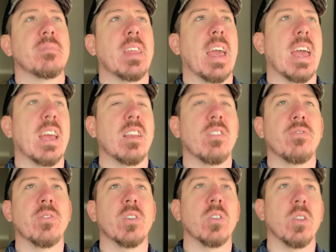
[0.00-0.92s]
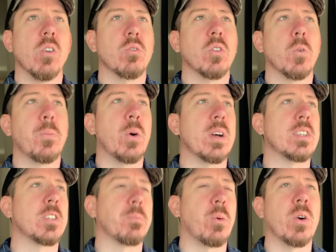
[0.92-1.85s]
And for local
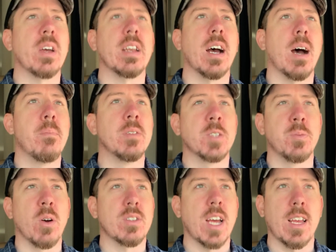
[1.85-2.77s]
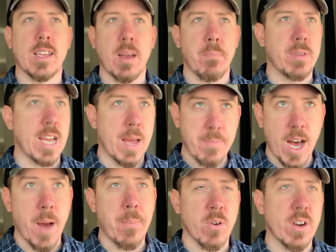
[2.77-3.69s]
point-to-point, hub-and-spoke type
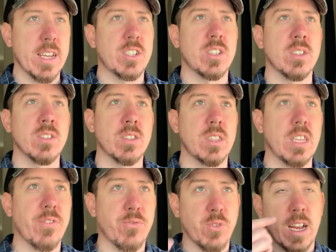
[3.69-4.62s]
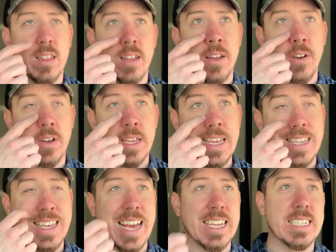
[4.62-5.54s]
operations, the Freightliner
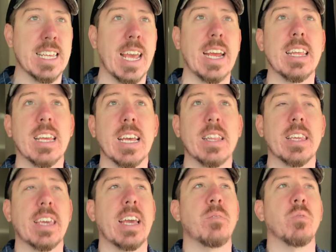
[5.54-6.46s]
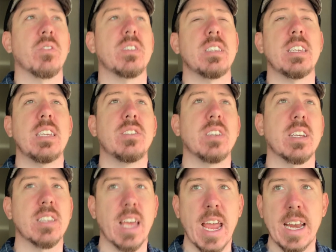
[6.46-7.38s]
e-cascadia and the Kenworth
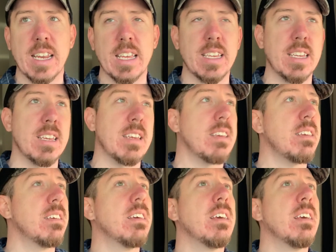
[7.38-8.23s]
T680E